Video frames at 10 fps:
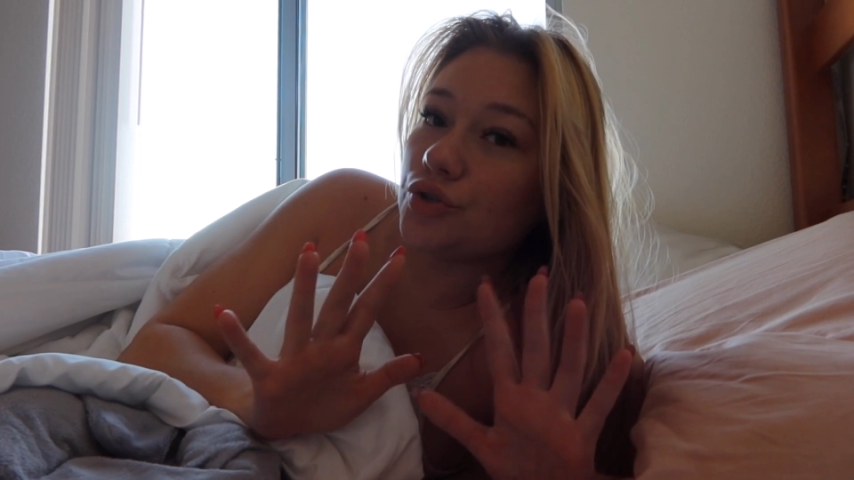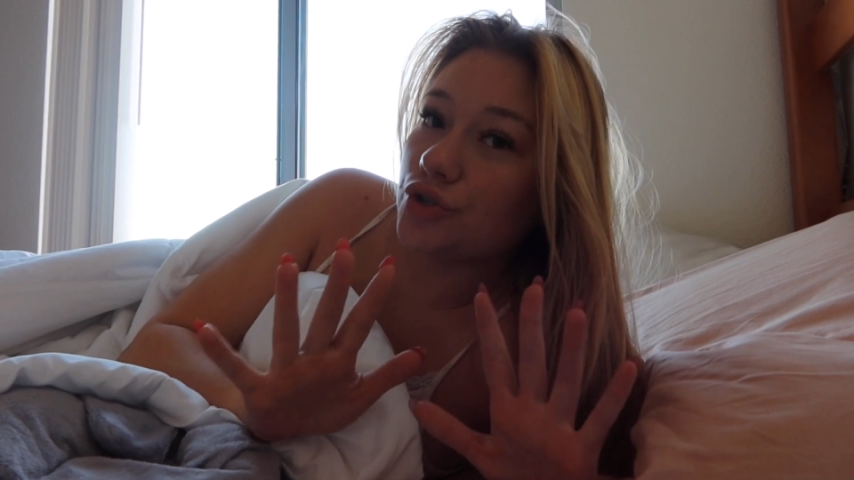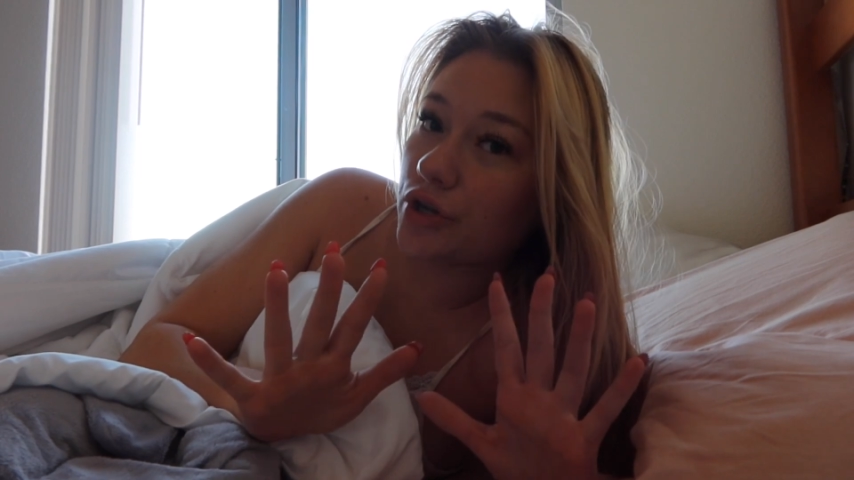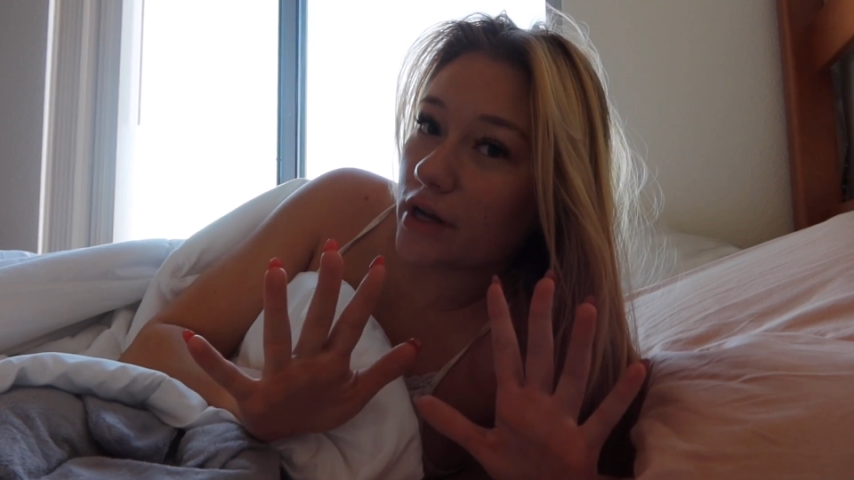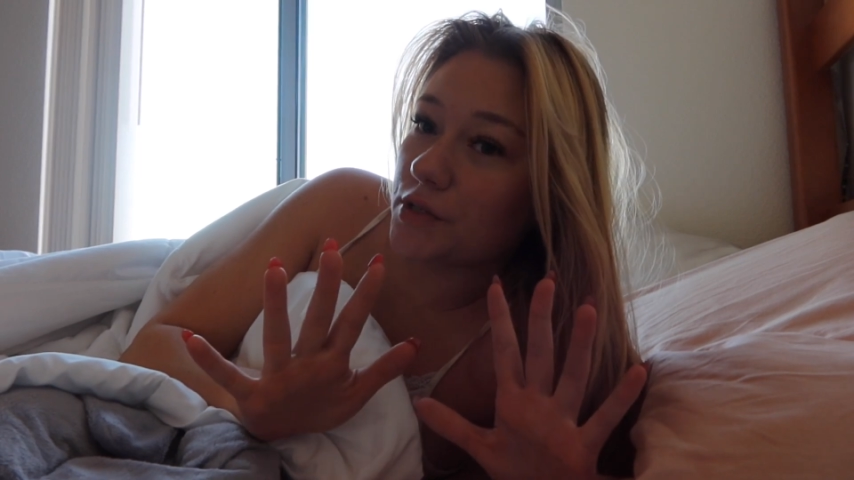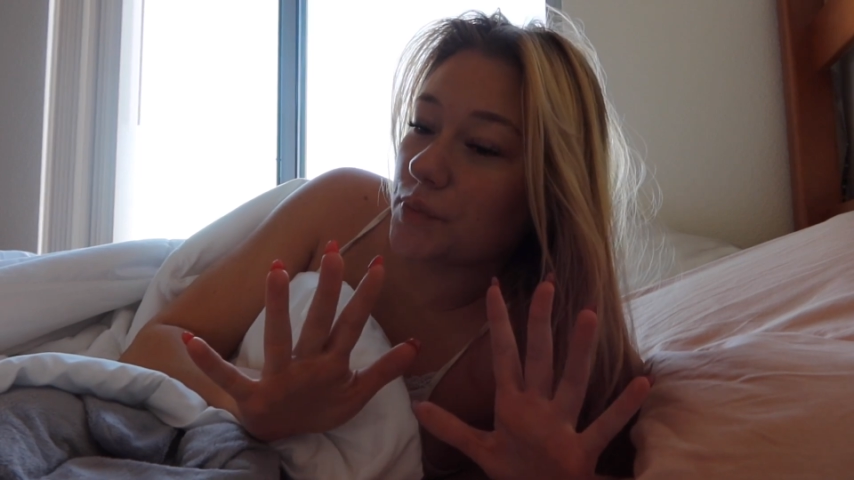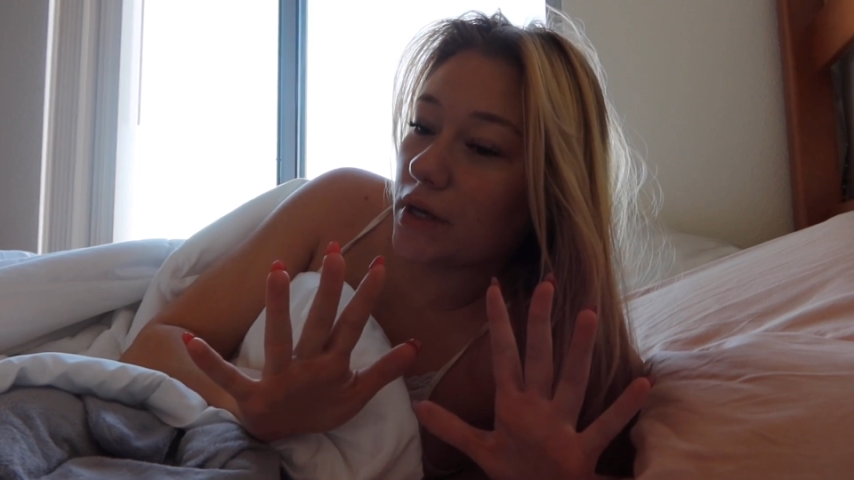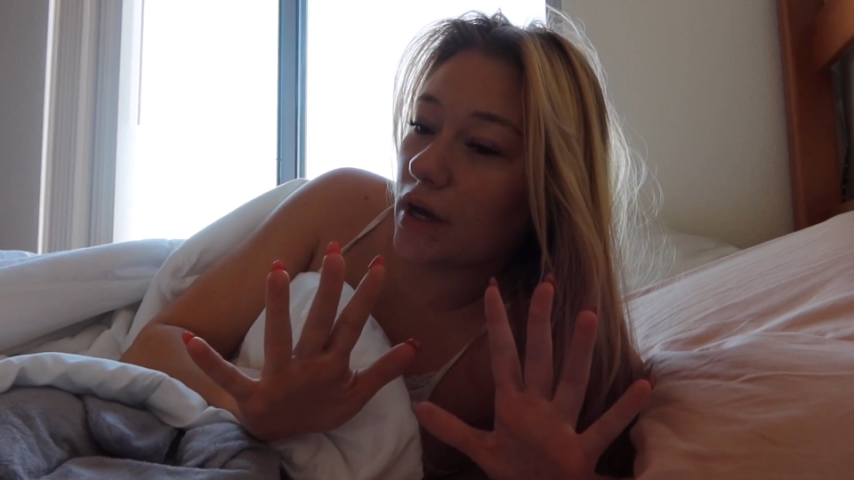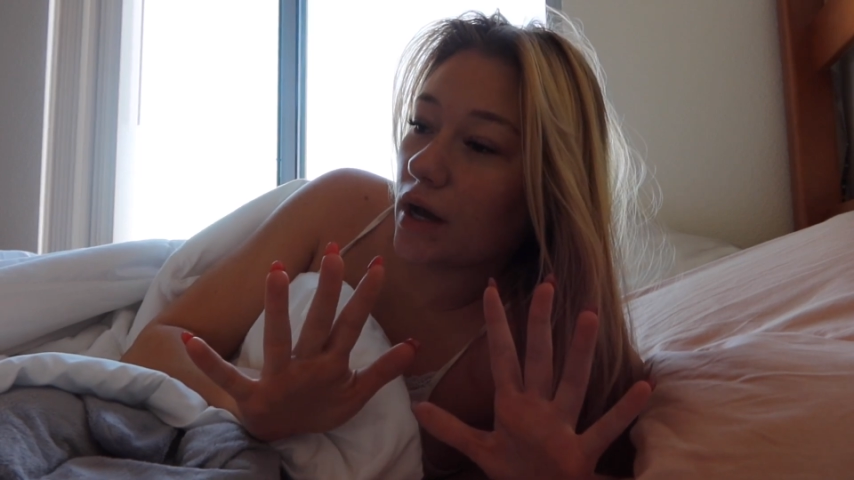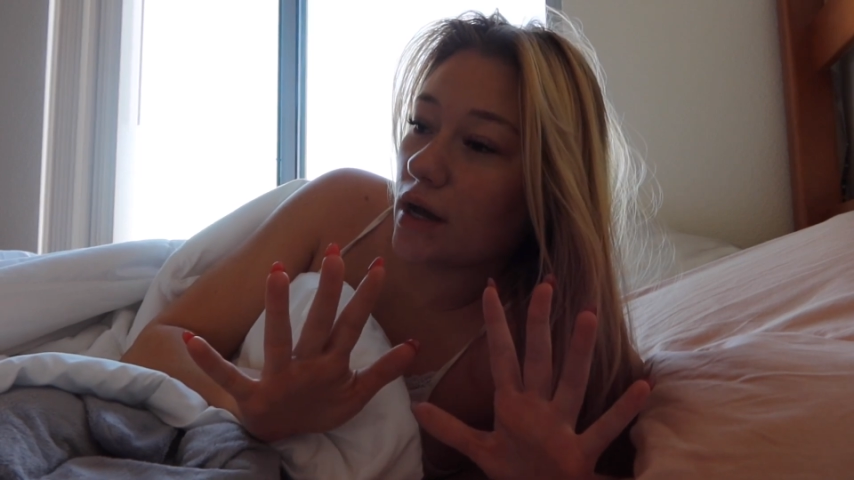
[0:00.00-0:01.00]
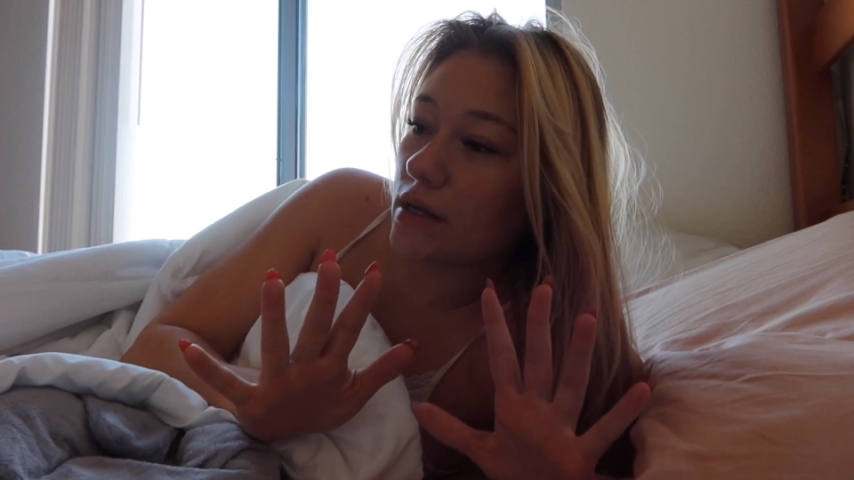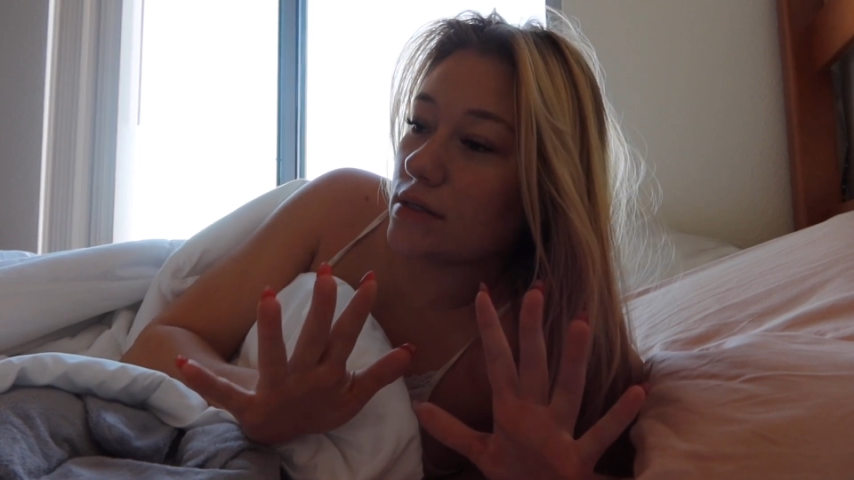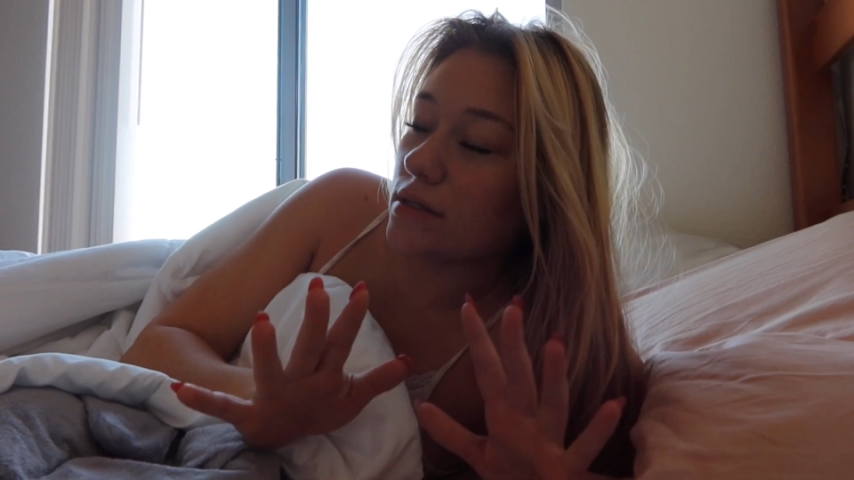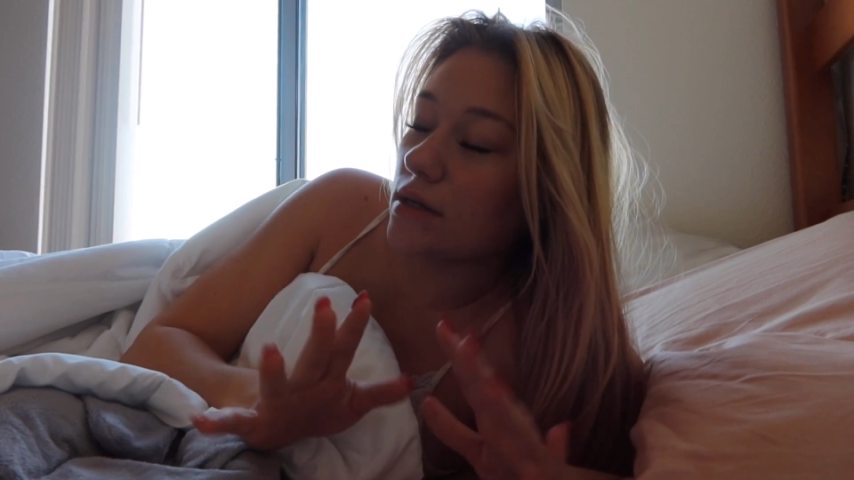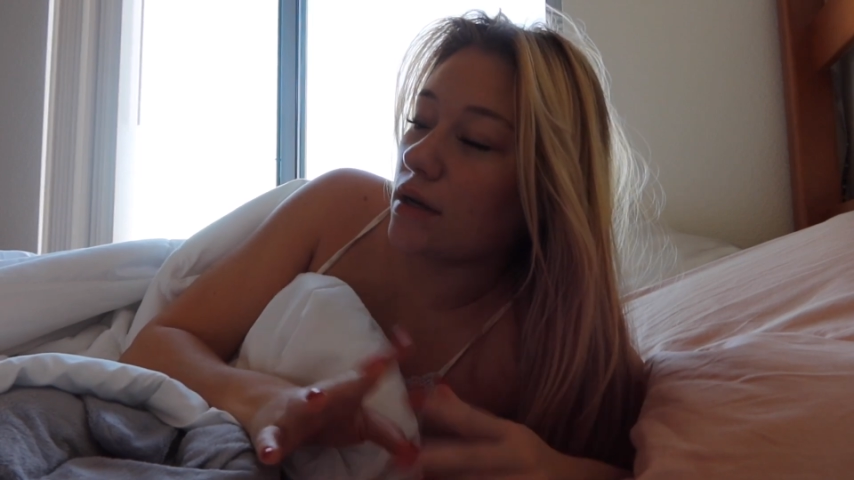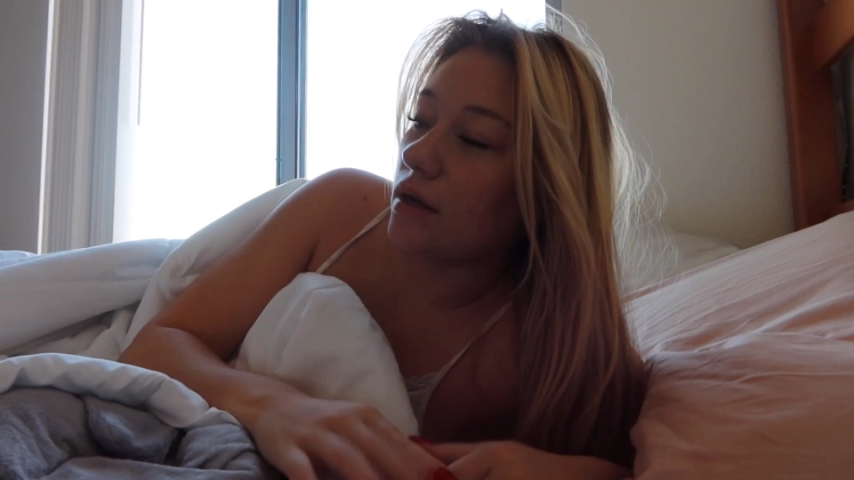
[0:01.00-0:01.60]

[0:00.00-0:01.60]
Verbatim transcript: just because